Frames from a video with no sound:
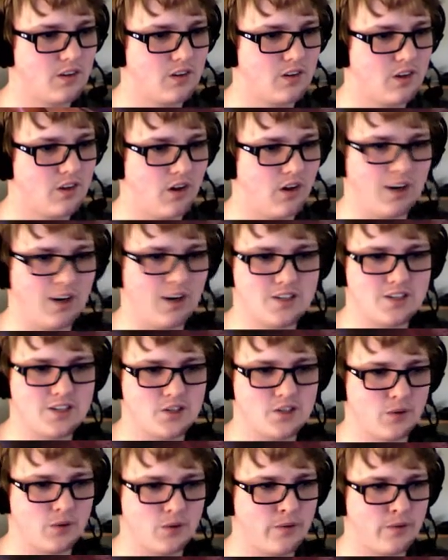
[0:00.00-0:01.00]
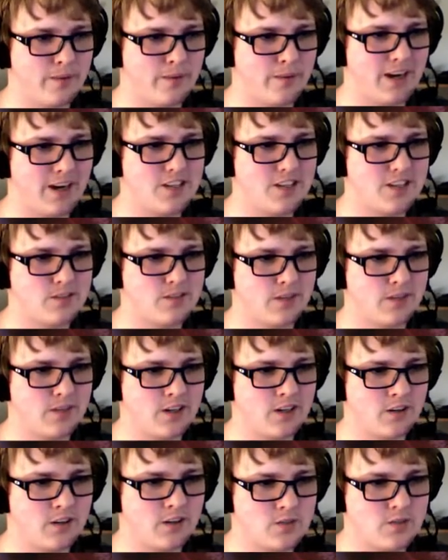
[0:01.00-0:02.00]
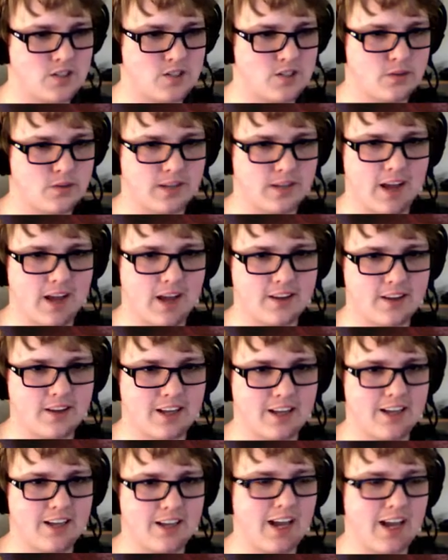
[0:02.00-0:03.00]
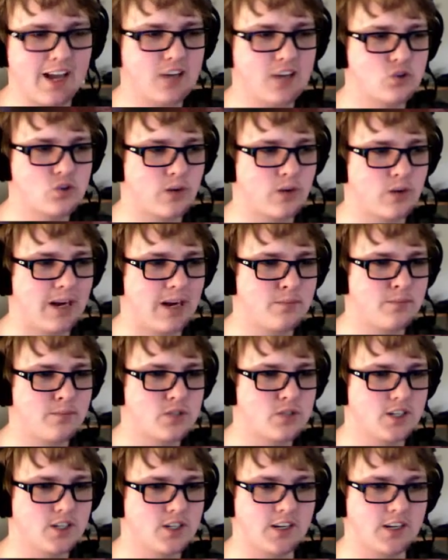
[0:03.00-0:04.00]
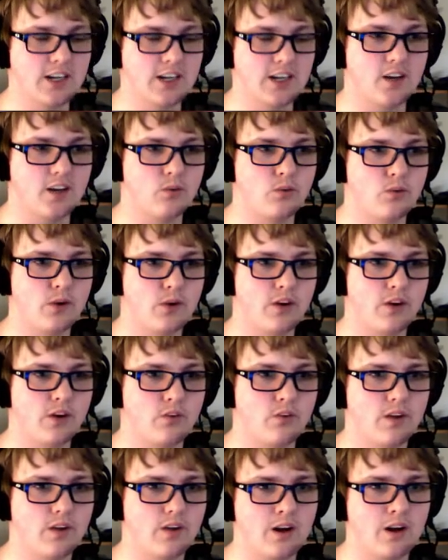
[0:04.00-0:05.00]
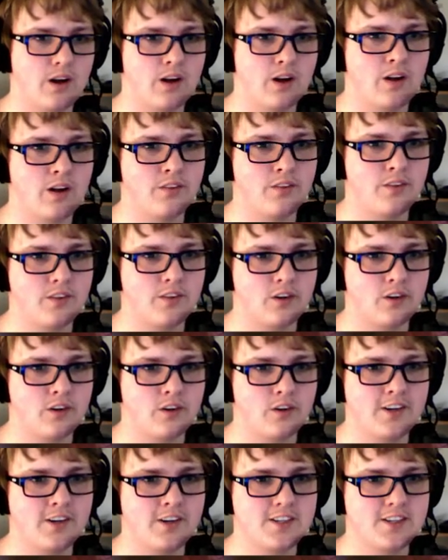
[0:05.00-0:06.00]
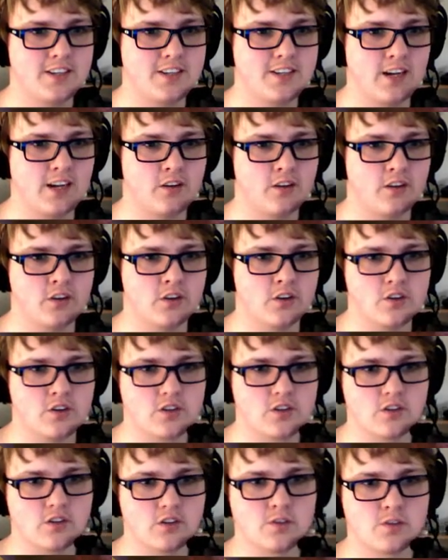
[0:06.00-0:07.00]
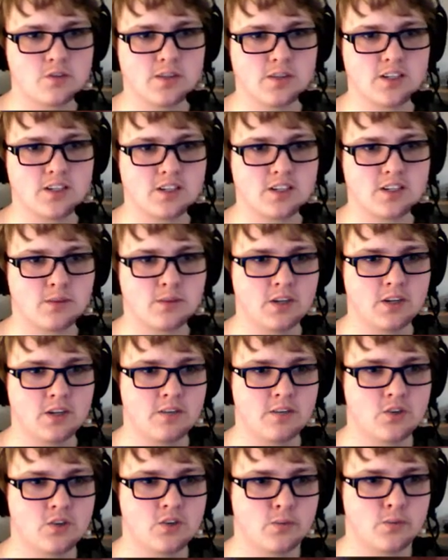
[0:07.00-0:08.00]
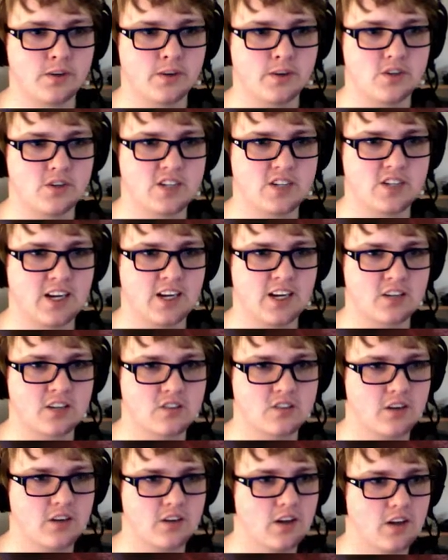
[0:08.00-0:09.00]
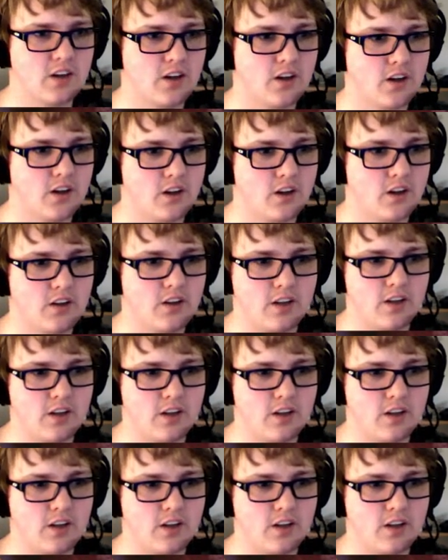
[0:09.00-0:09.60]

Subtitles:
Alright, so if we buy some items, let's see what they got. They got the Hag's Wraps. Again, wow. The Hernes Antlers. Lizardmen take double damage from players' attacks. Then